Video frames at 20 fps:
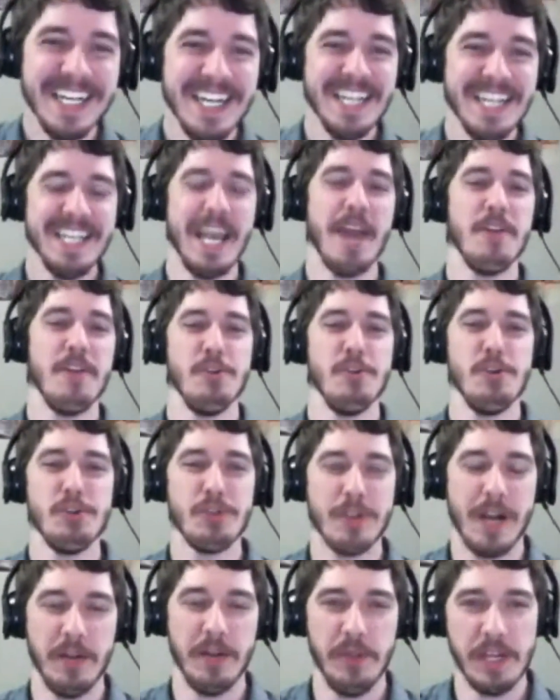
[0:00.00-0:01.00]
Yeah, dude, you
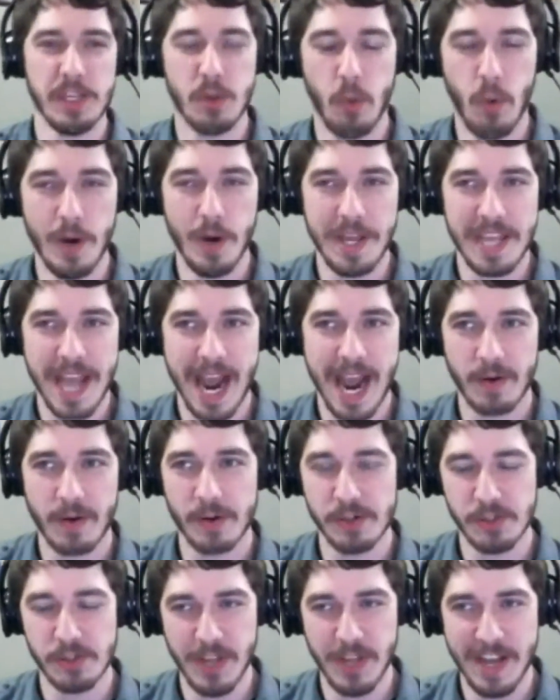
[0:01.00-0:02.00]
still got like 20
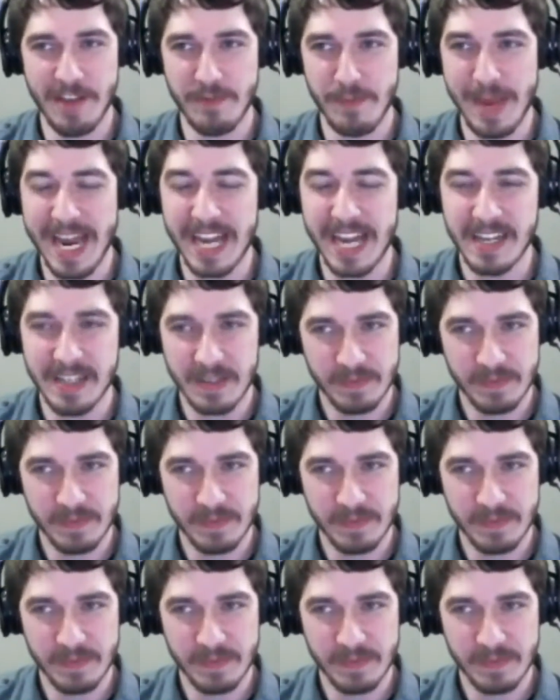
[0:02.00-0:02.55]
hours left, man.